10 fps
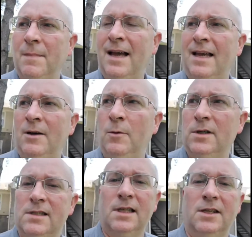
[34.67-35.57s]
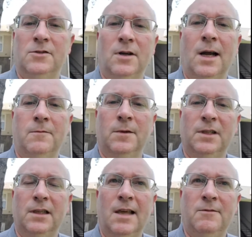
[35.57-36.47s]
my A1C dropped from
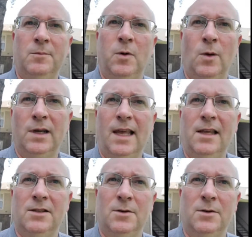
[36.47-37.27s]
11.8